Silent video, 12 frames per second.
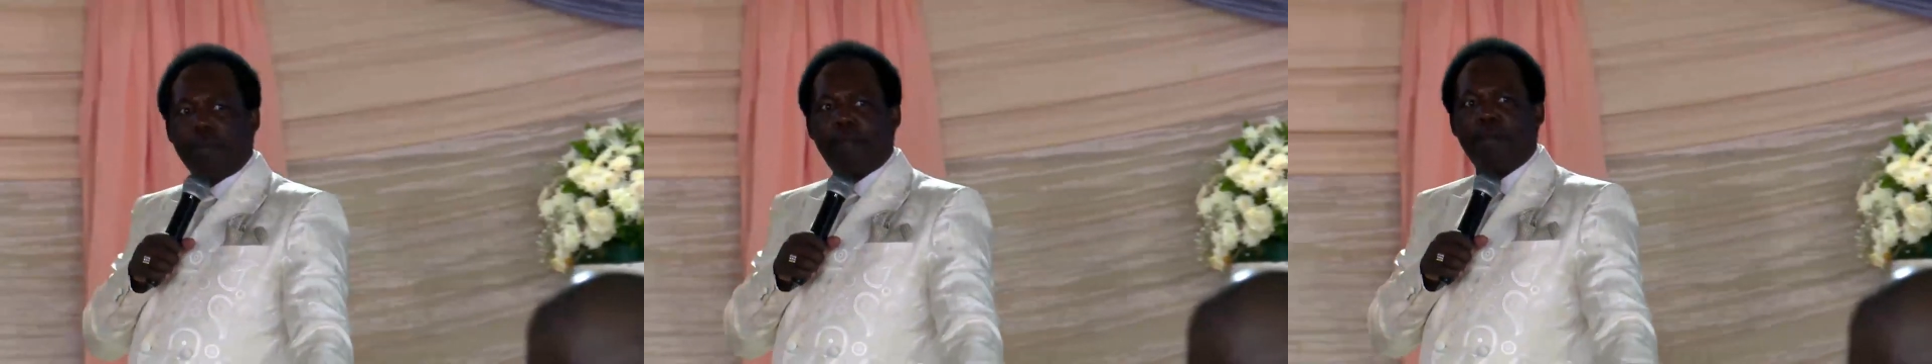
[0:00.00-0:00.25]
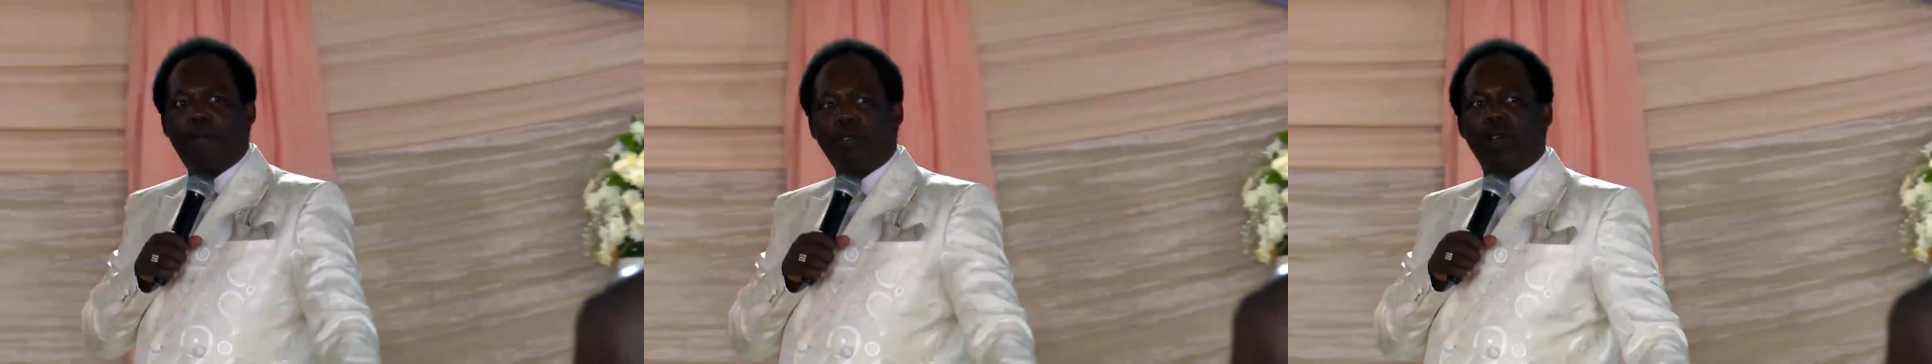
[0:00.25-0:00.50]
some
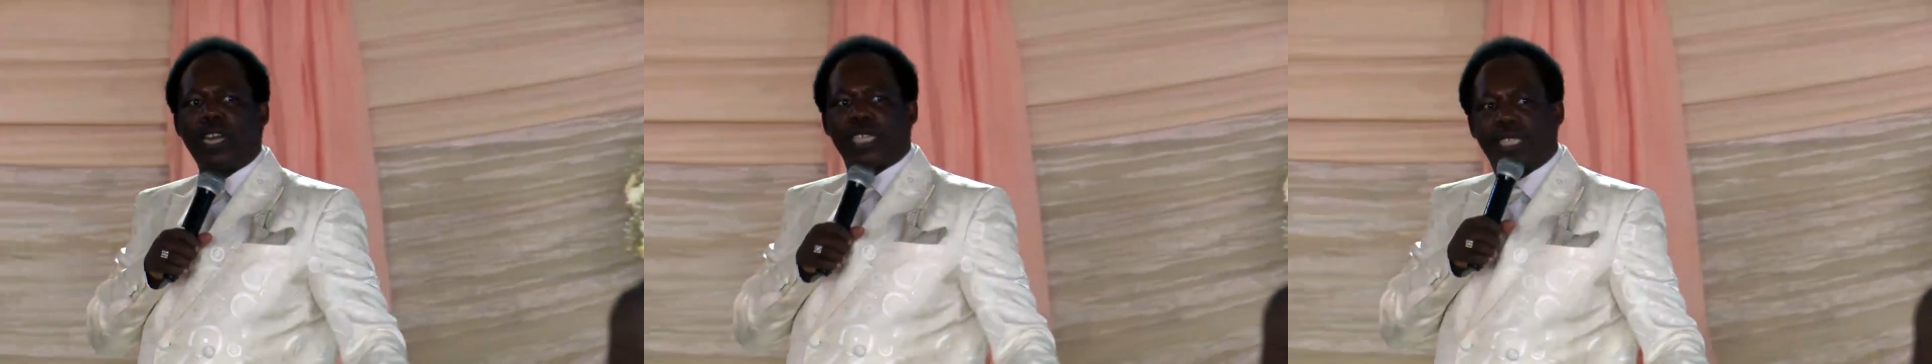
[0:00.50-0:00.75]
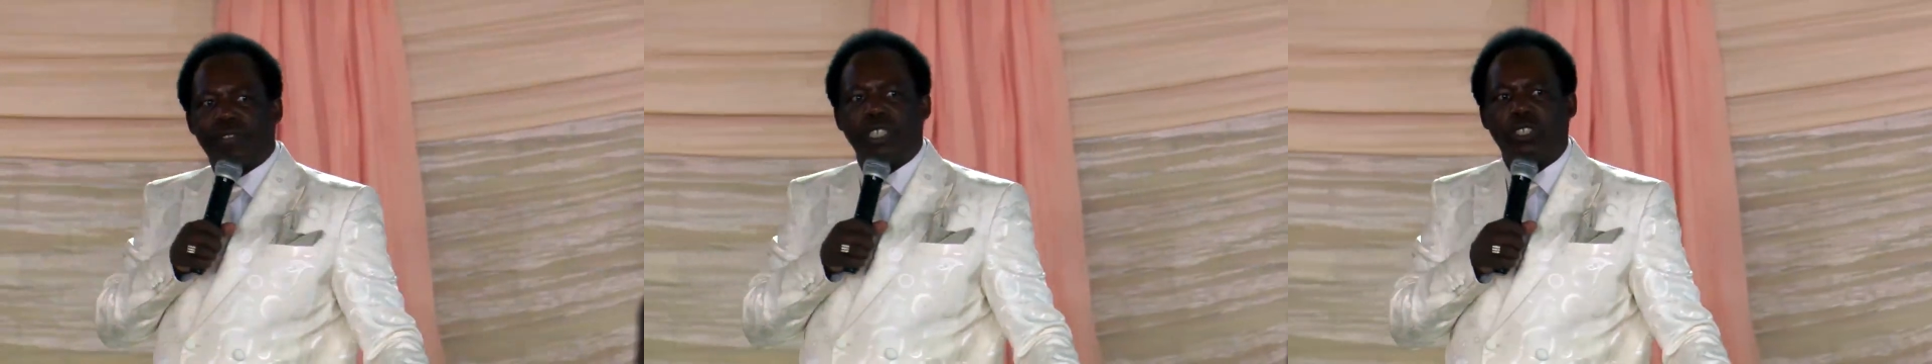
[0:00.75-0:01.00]
people who are
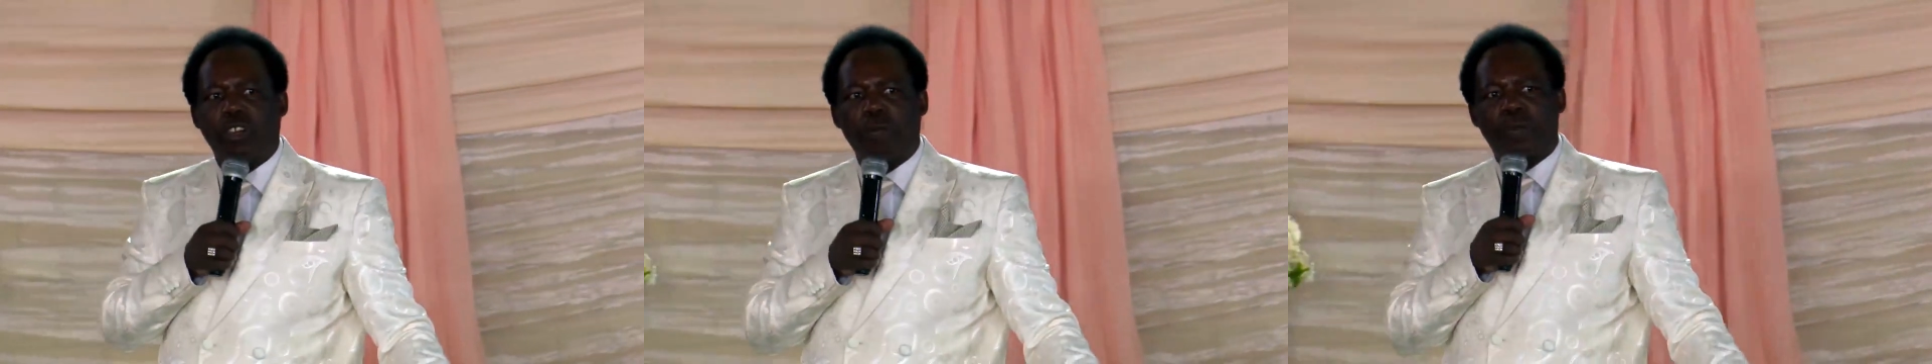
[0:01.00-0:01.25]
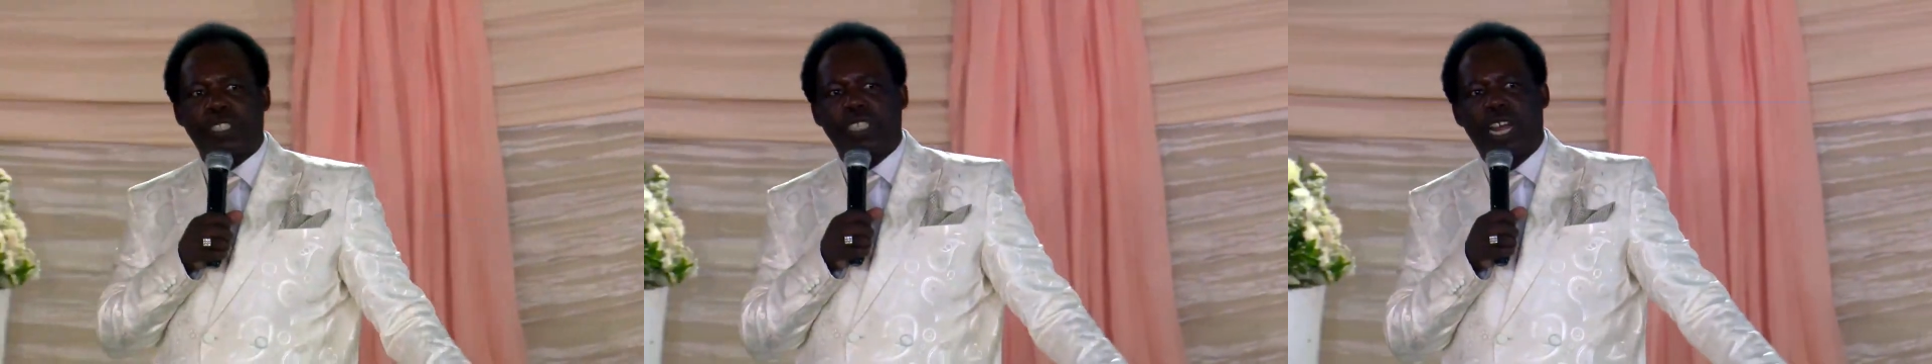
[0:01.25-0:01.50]
receiving
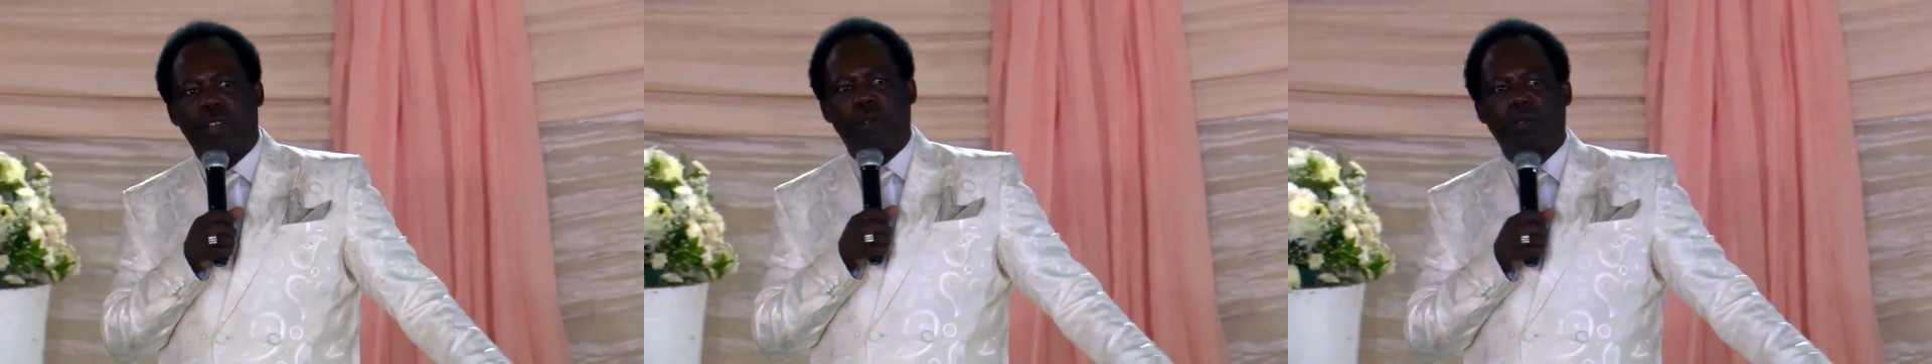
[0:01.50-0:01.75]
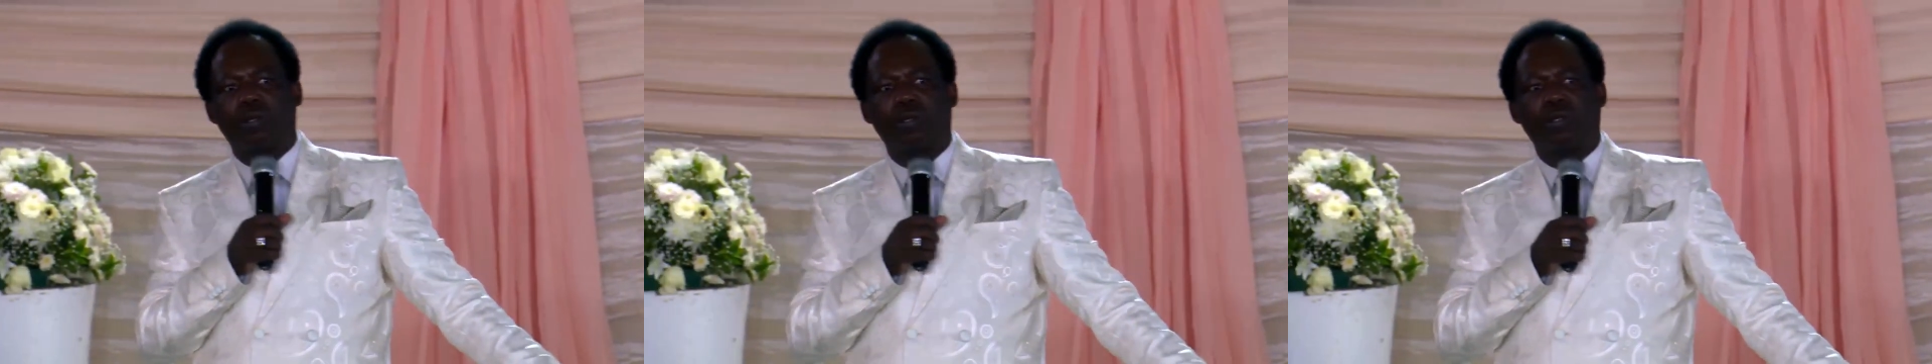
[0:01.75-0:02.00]
jobs now.